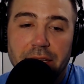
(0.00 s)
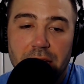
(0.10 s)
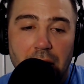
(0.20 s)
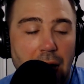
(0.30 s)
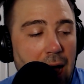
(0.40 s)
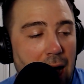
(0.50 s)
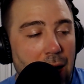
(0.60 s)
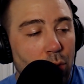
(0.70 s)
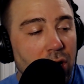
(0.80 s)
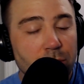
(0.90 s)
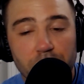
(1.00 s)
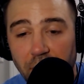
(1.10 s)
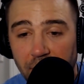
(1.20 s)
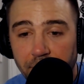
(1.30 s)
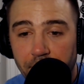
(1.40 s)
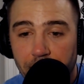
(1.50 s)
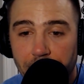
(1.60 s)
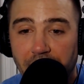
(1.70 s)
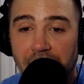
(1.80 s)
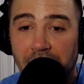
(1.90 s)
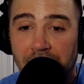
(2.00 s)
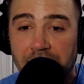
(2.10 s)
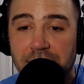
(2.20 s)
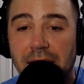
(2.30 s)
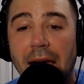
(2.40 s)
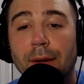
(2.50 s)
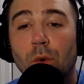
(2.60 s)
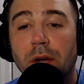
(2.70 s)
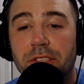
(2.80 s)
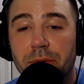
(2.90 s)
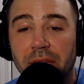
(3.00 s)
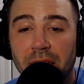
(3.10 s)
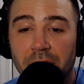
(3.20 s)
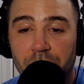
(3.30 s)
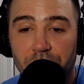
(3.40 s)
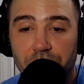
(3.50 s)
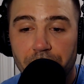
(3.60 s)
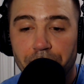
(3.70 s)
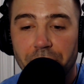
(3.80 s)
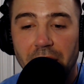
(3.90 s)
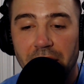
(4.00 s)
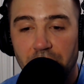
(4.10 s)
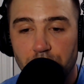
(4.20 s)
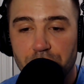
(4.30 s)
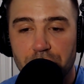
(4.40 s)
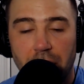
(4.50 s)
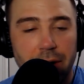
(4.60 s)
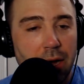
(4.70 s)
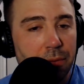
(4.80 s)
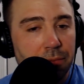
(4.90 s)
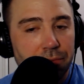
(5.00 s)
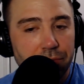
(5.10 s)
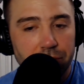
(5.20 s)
I want to move on, and I want to give a huge shout out.